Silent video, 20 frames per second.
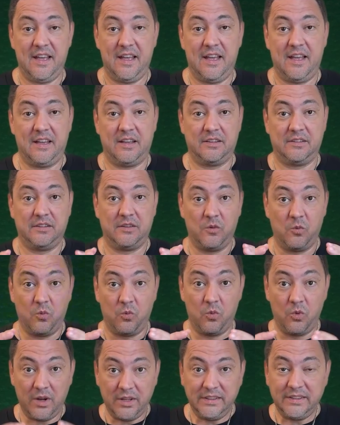And the
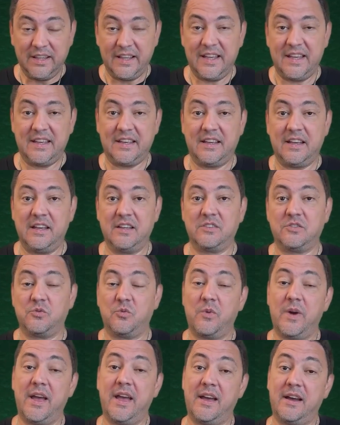onelake is
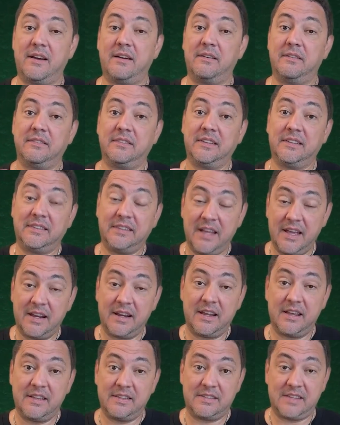where the
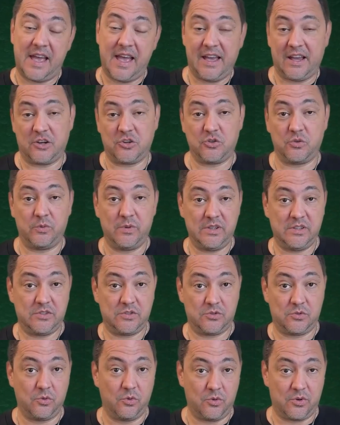data is actually
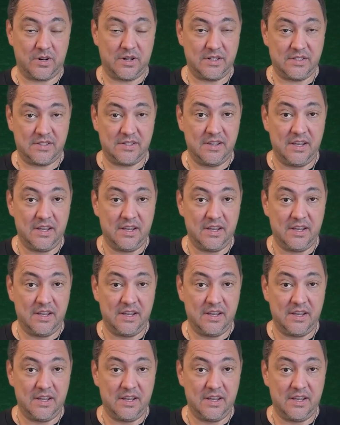stored.